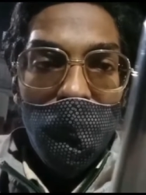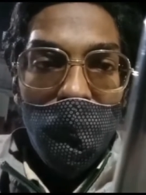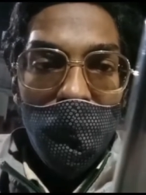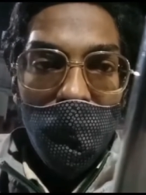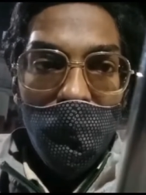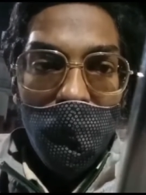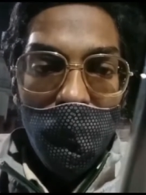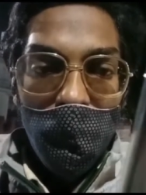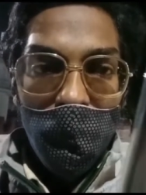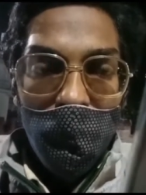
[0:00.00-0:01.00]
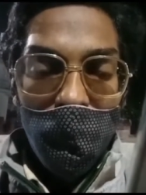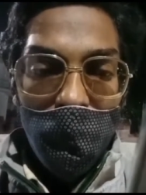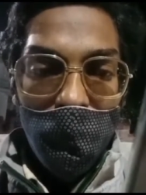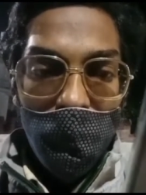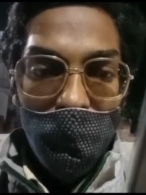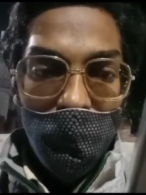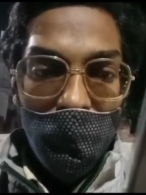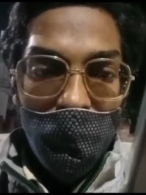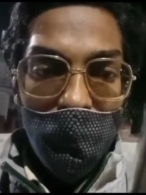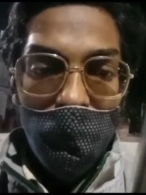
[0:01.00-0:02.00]
and
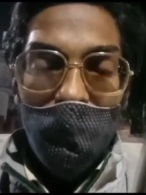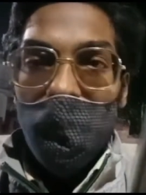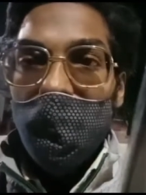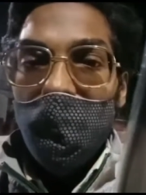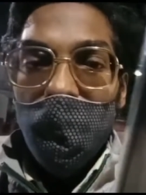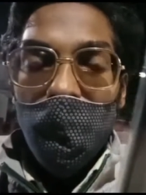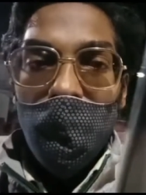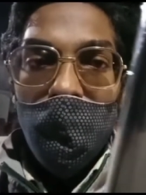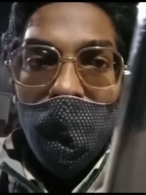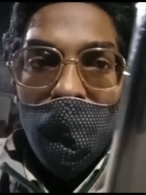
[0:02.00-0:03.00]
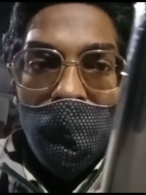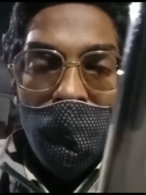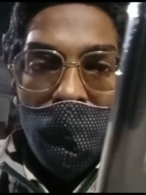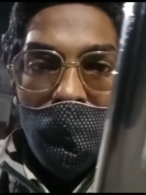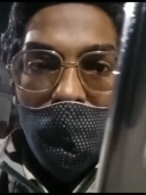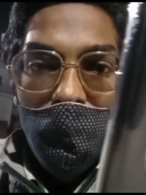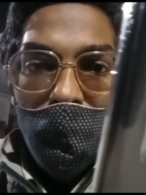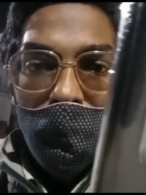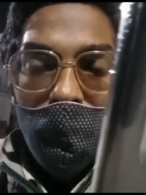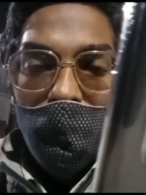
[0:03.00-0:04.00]
let's go to summary we
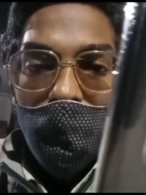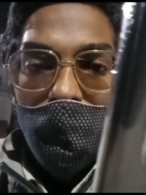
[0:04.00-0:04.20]
got